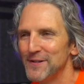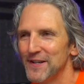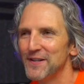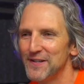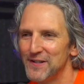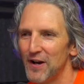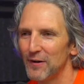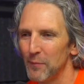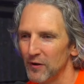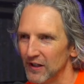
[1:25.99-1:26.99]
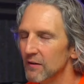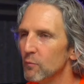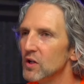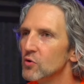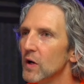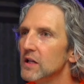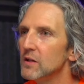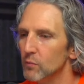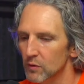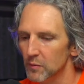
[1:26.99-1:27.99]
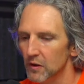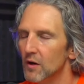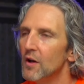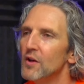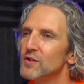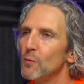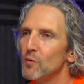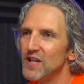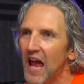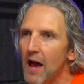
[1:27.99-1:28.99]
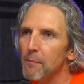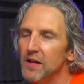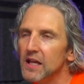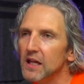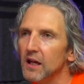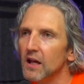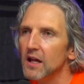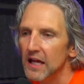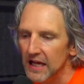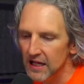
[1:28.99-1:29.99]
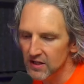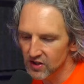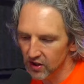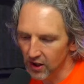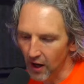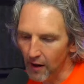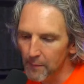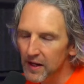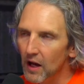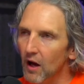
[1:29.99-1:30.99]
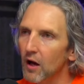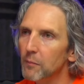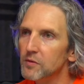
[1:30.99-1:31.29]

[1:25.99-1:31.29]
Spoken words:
in the stock market. We trade the rumor. So what was happening is coming up